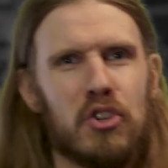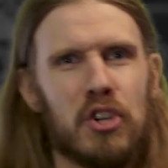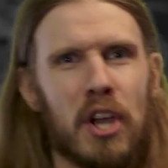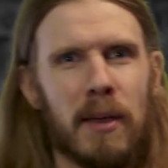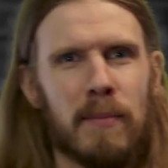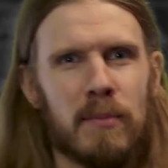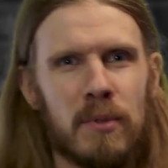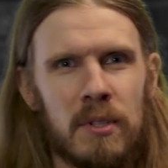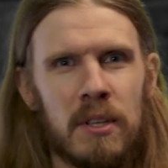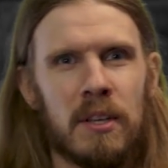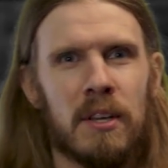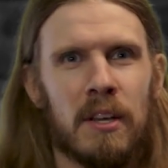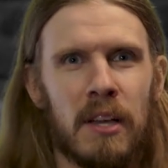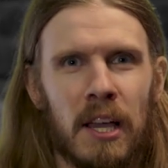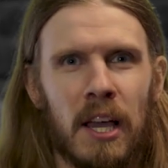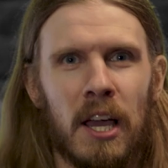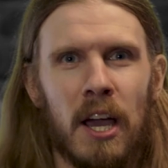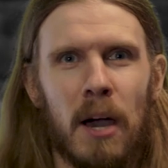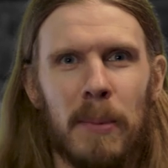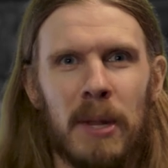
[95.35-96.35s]
gems
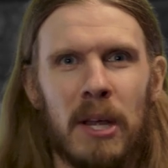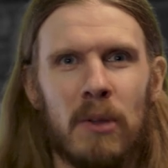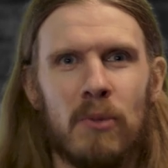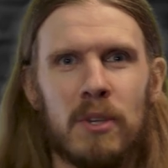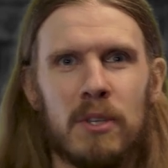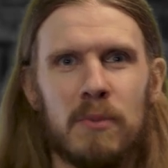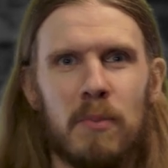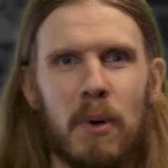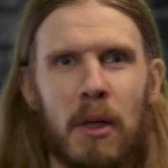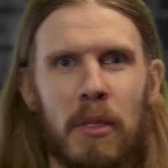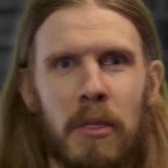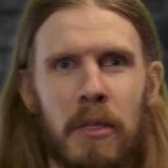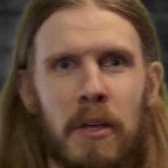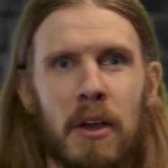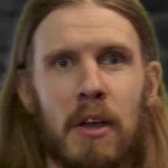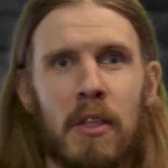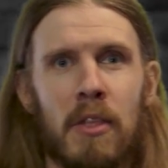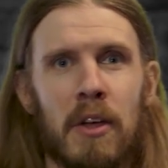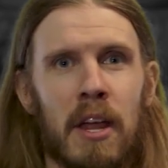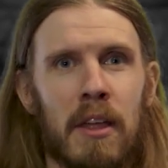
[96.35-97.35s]
coming out this month
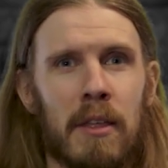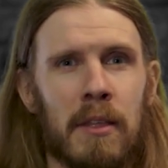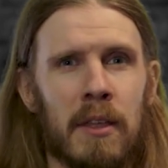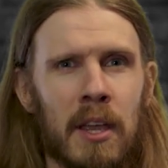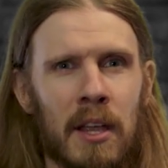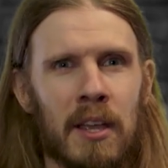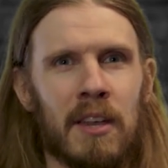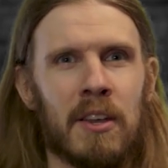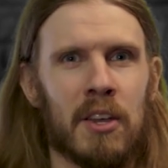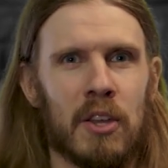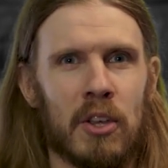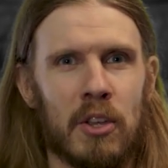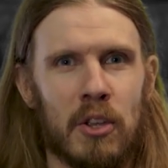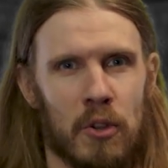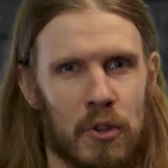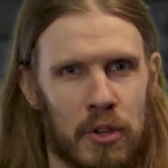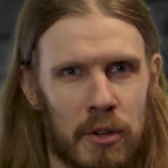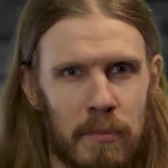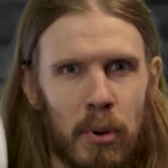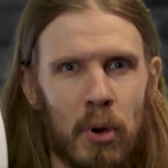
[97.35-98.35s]
that I think
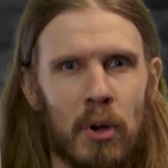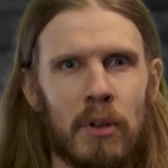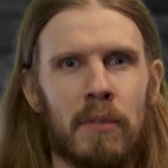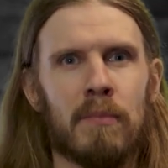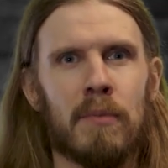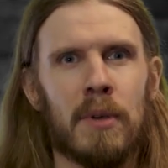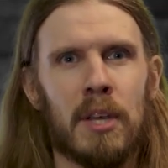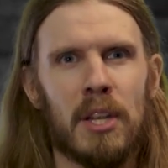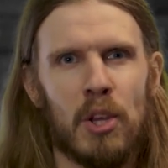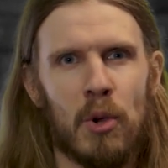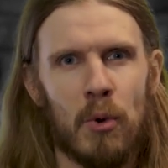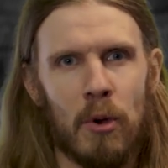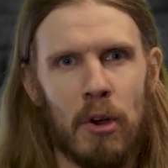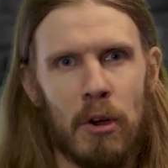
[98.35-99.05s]
you should put in your